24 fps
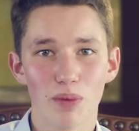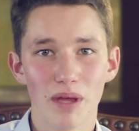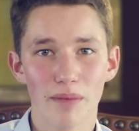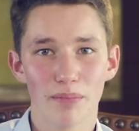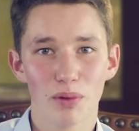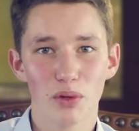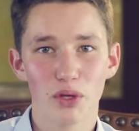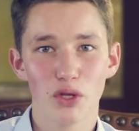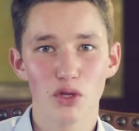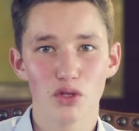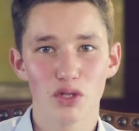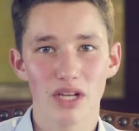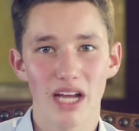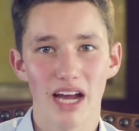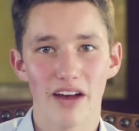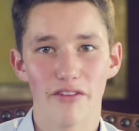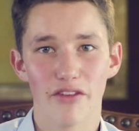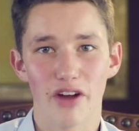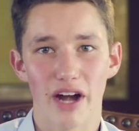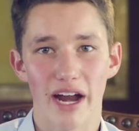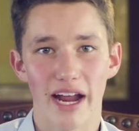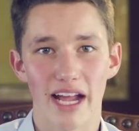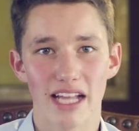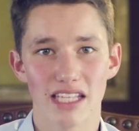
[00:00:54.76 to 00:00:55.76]
people usually have
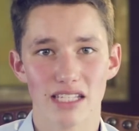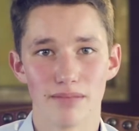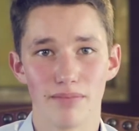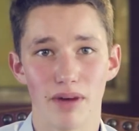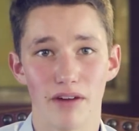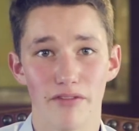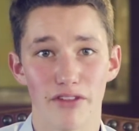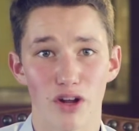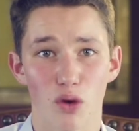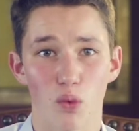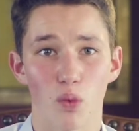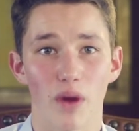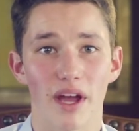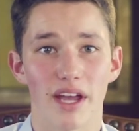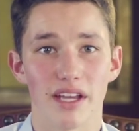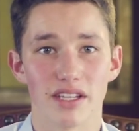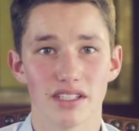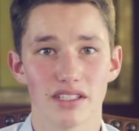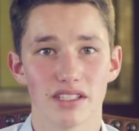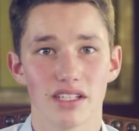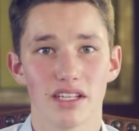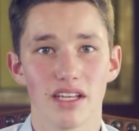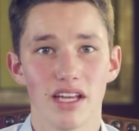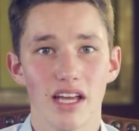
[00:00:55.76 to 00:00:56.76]
their hands above their
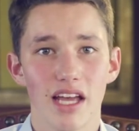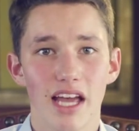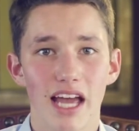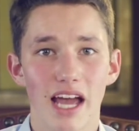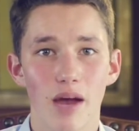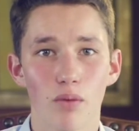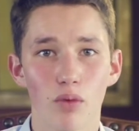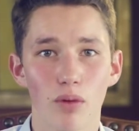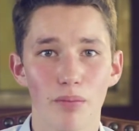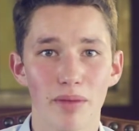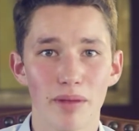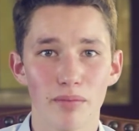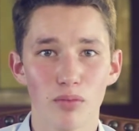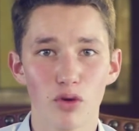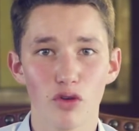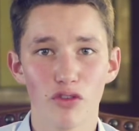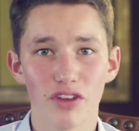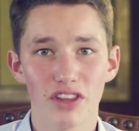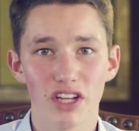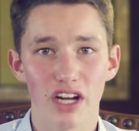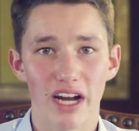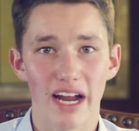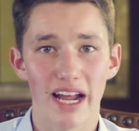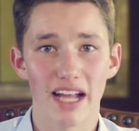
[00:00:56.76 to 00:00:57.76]
waist and will be
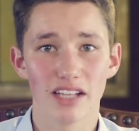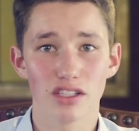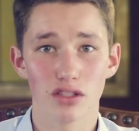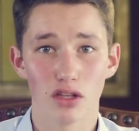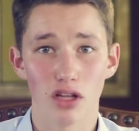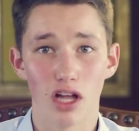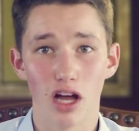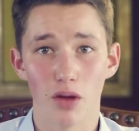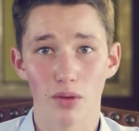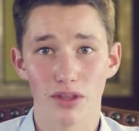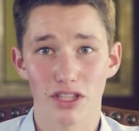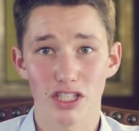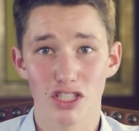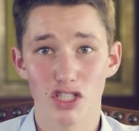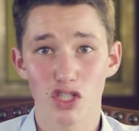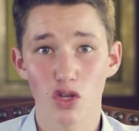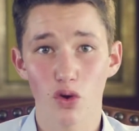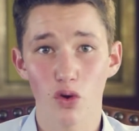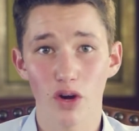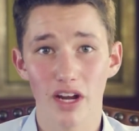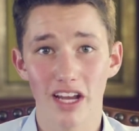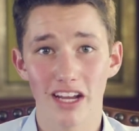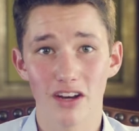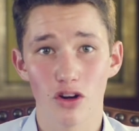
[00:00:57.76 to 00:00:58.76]
moving their hands along with the
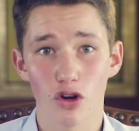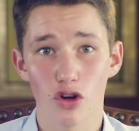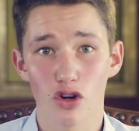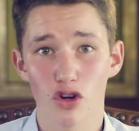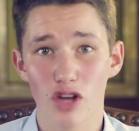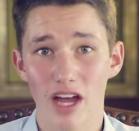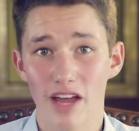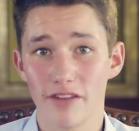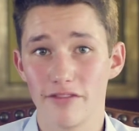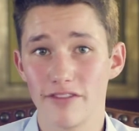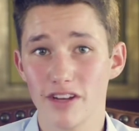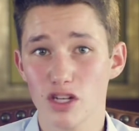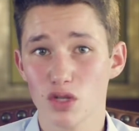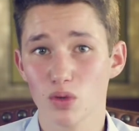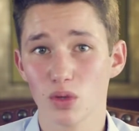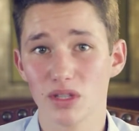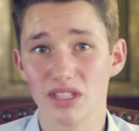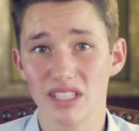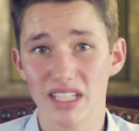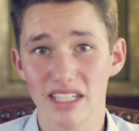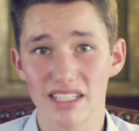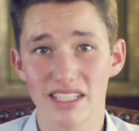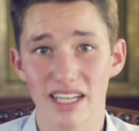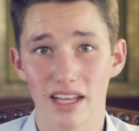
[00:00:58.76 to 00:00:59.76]
story in order to add visual
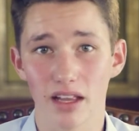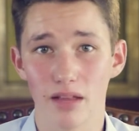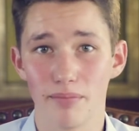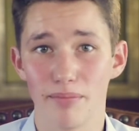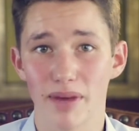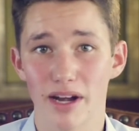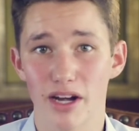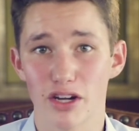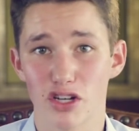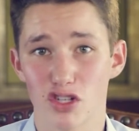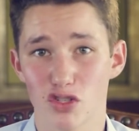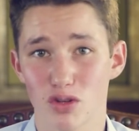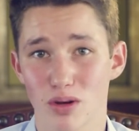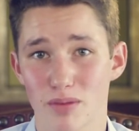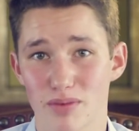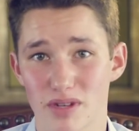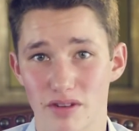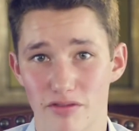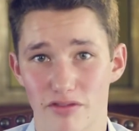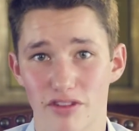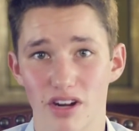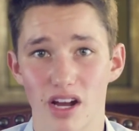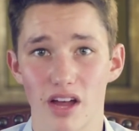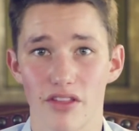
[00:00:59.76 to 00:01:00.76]
detail and better
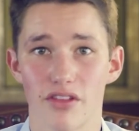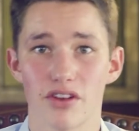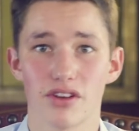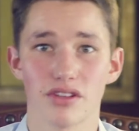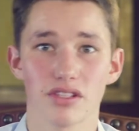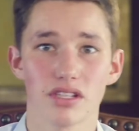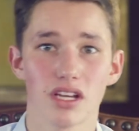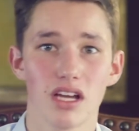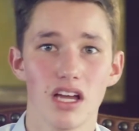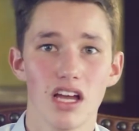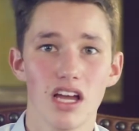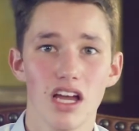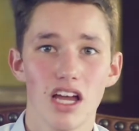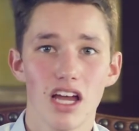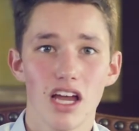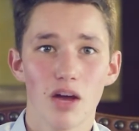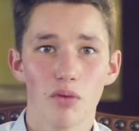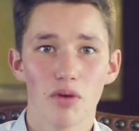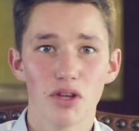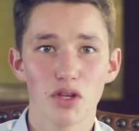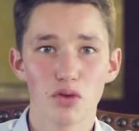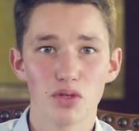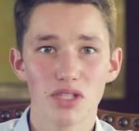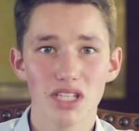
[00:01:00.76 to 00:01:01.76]
description for others.
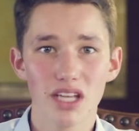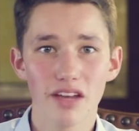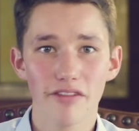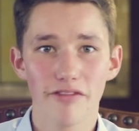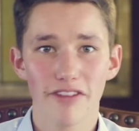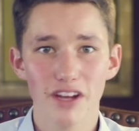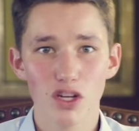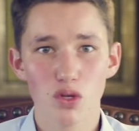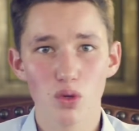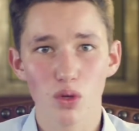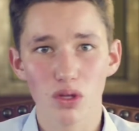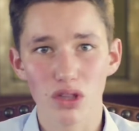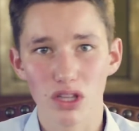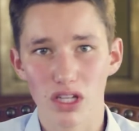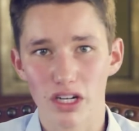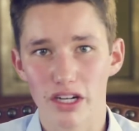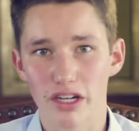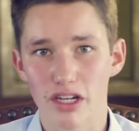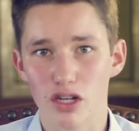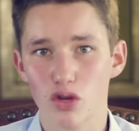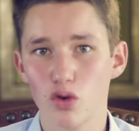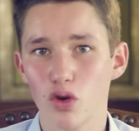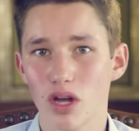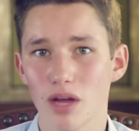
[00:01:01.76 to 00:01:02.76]
When you see a visual
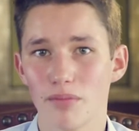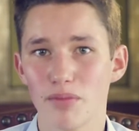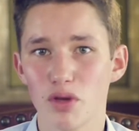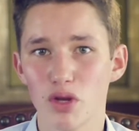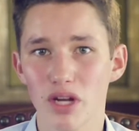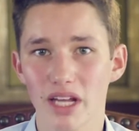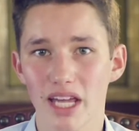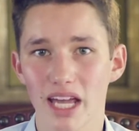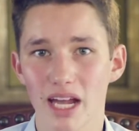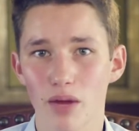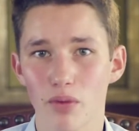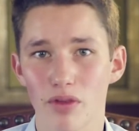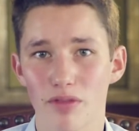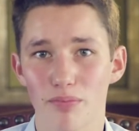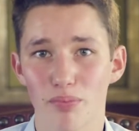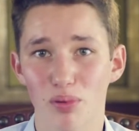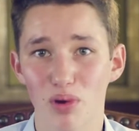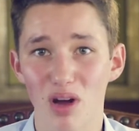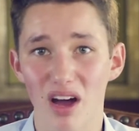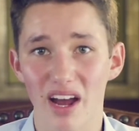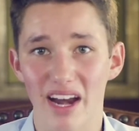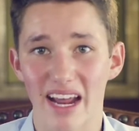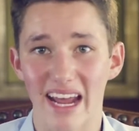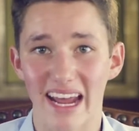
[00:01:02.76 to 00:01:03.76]
learner who communicate with
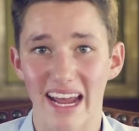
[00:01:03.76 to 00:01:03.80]
broad